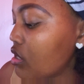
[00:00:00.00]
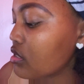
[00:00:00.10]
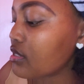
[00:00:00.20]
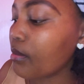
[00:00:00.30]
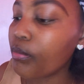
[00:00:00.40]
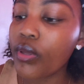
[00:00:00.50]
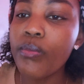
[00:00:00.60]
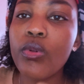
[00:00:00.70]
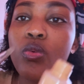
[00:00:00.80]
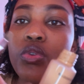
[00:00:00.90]
Some
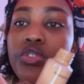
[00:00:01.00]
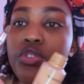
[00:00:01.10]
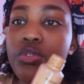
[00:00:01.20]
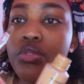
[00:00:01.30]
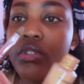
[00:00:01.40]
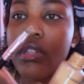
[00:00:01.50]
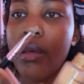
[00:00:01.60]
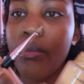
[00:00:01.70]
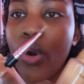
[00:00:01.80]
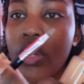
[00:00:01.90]
people would use a
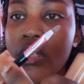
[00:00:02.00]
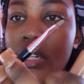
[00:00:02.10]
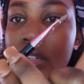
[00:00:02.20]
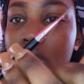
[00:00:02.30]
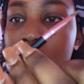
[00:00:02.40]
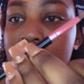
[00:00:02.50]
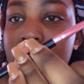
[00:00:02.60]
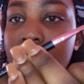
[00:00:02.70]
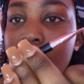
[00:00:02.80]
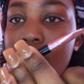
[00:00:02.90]
brush that looks
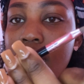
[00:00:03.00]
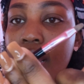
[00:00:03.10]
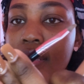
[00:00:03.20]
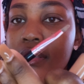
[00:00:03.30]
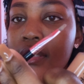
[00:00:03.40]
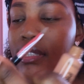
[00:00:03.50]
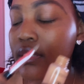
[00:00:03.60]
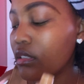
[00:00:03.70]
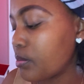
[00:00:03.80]
something like this,